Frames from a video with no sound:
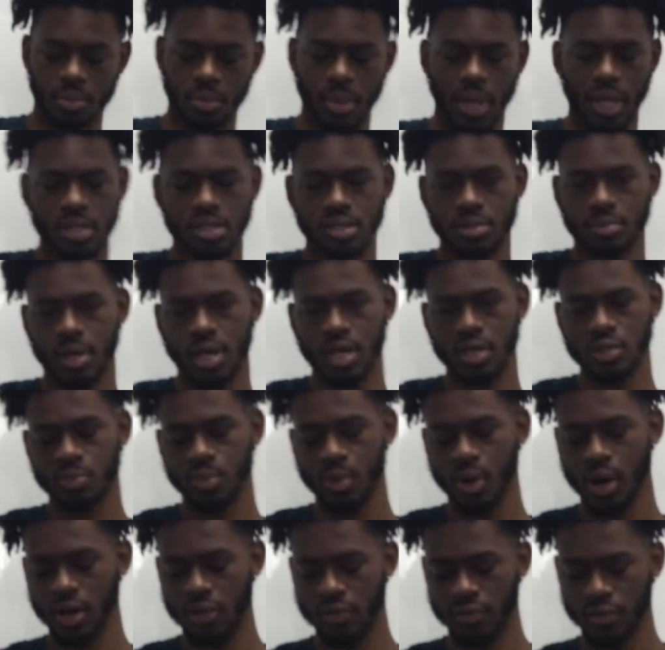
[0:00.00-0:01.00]
maximize
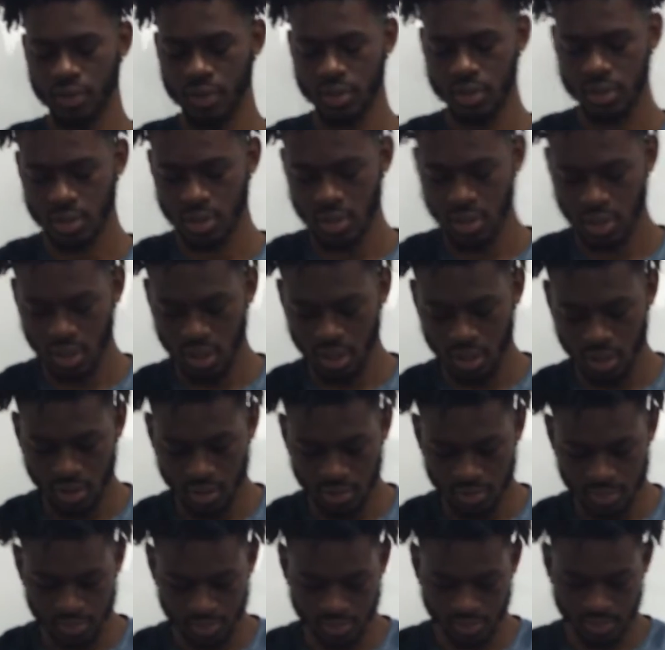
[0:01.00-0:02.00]
profits.
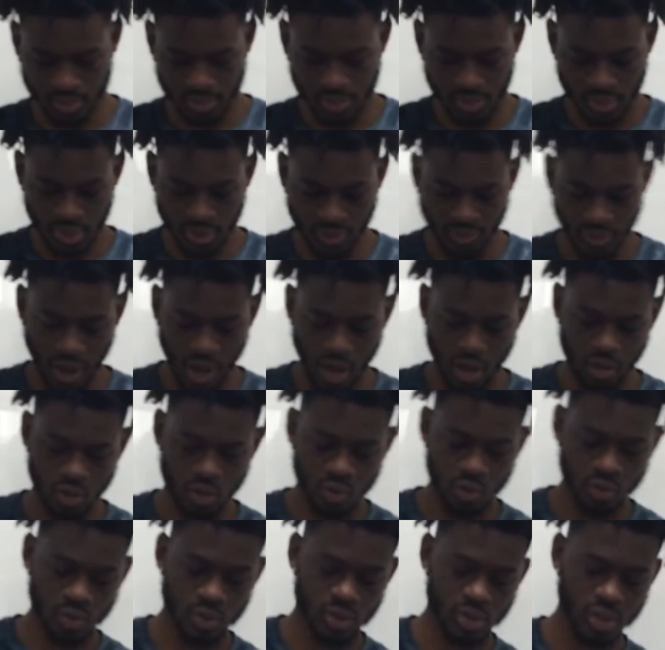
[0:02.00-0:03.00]
The
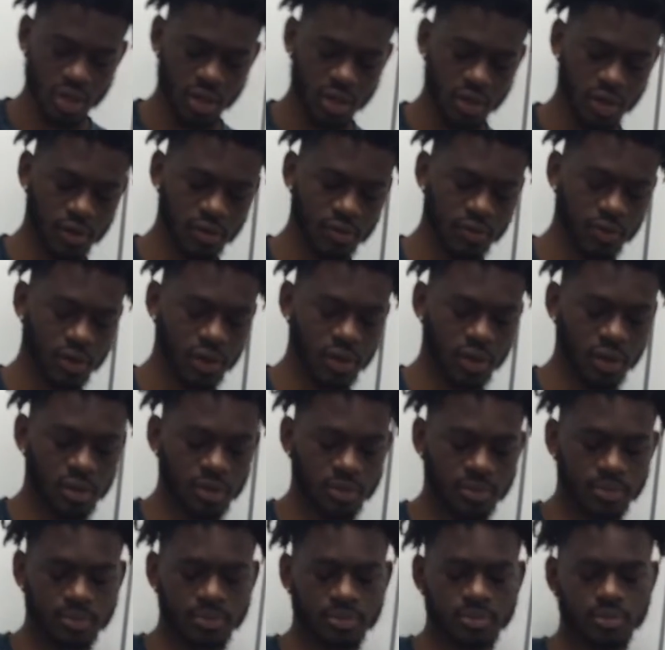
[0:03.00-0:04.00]
values of
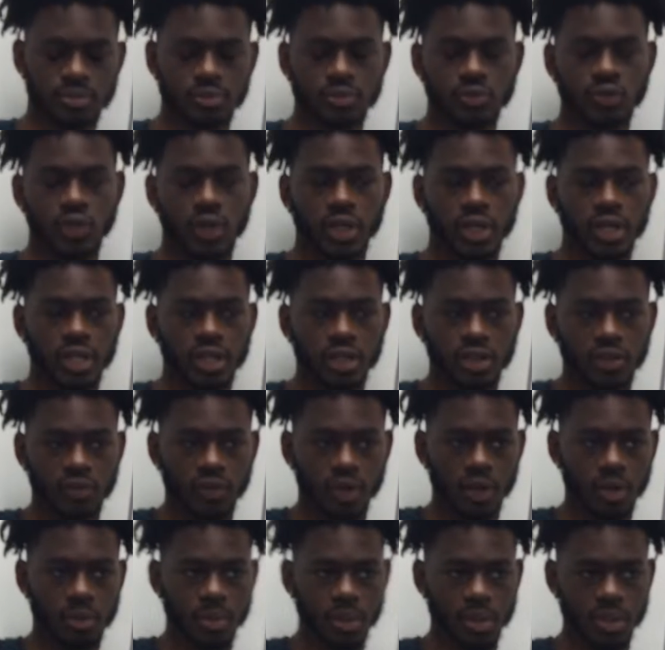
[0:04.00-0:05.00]
training and
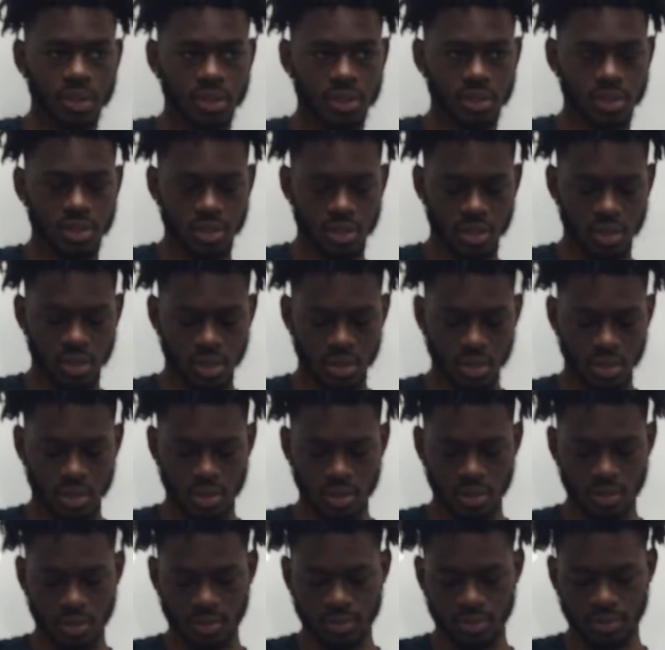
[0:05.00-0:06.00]
development
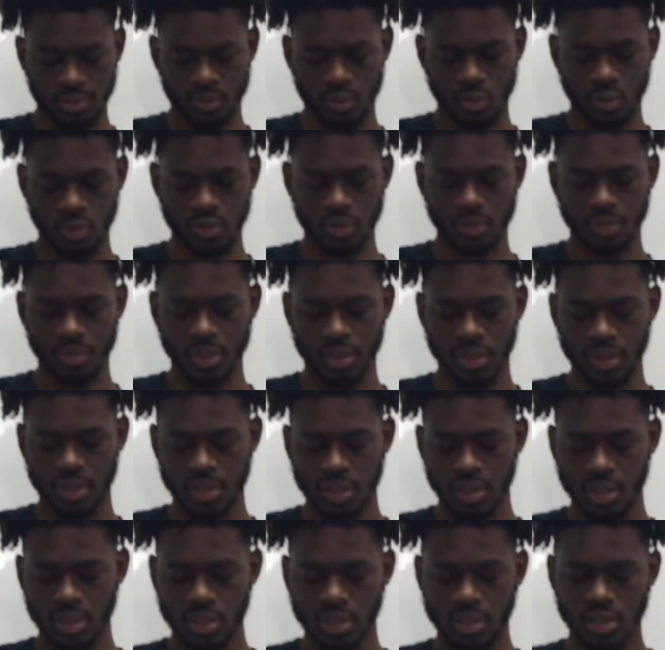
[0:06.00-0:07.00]
towards the
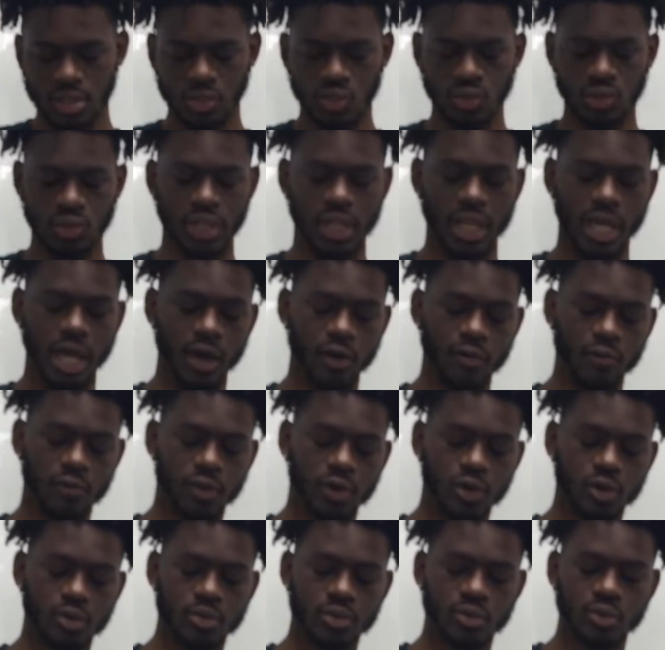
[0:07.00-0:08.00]
businesses is allow
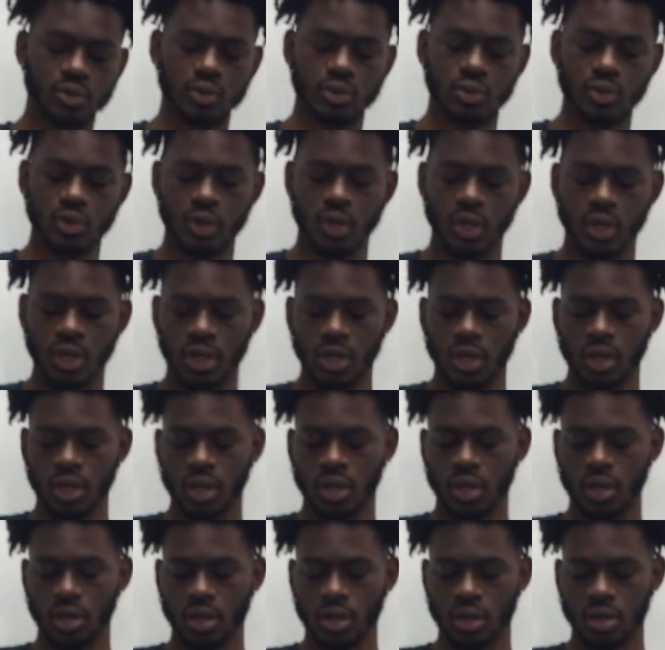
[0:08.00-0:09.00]
firms to
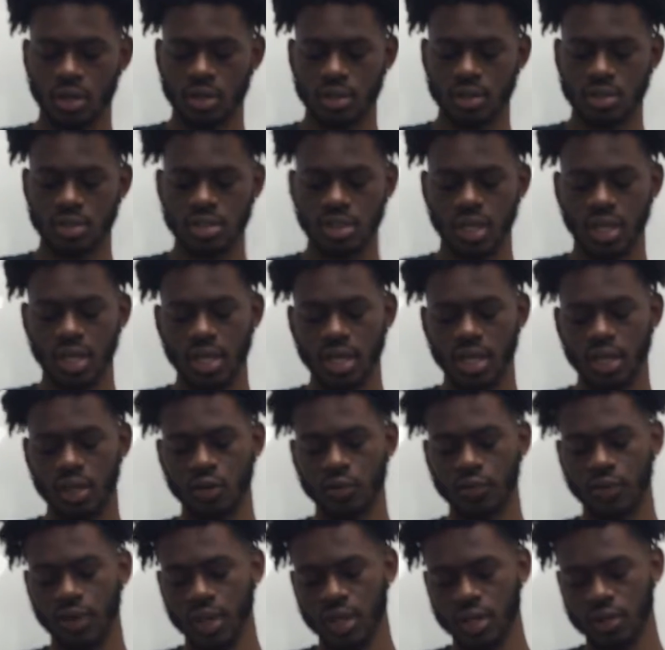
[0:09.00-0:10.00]
stay
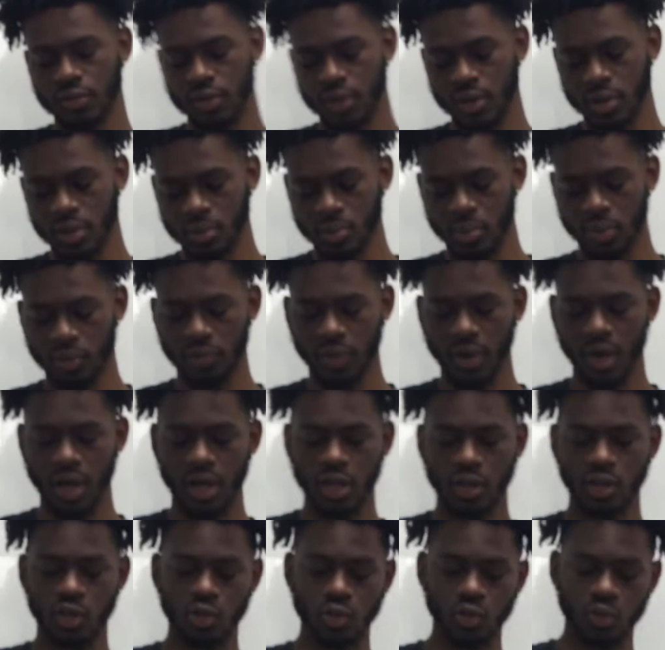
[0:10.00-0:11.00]
innovative and
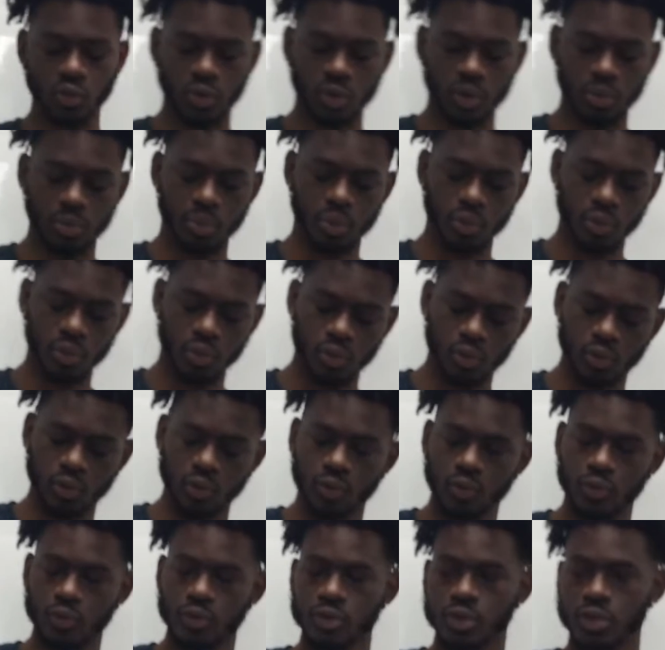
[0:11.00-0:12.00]
provide new and
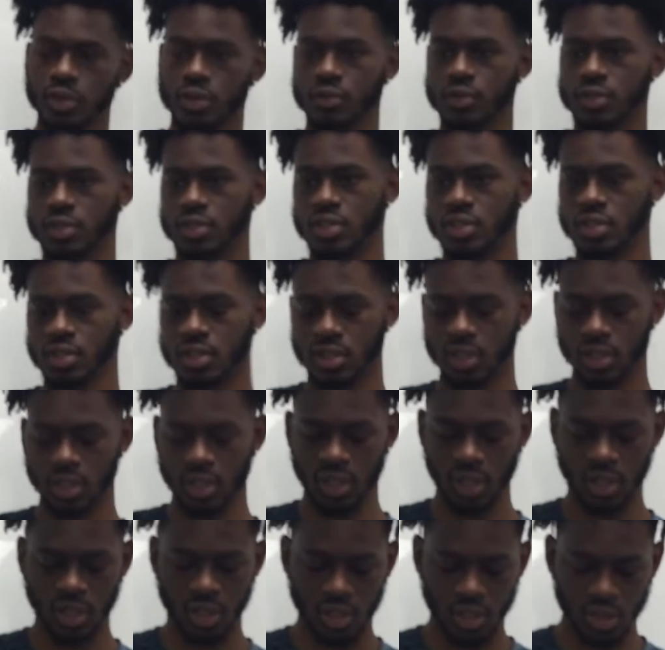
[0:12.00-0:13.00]
improved services
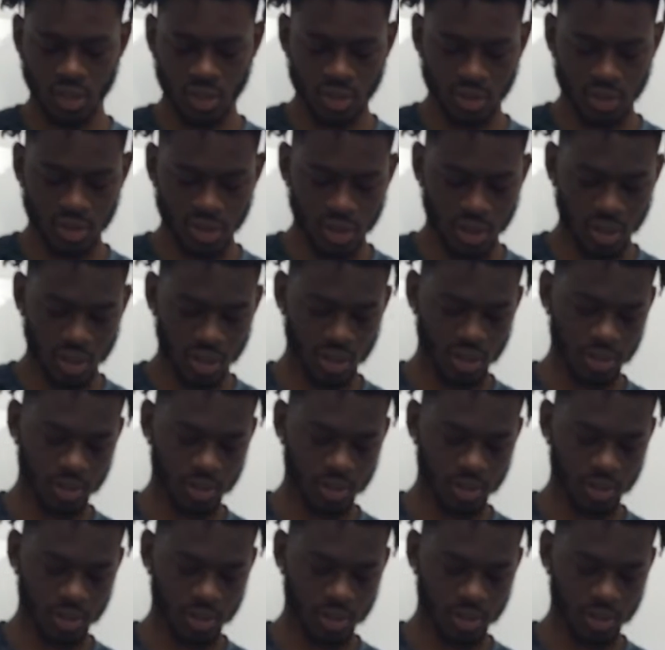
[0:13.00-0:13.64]
and goods.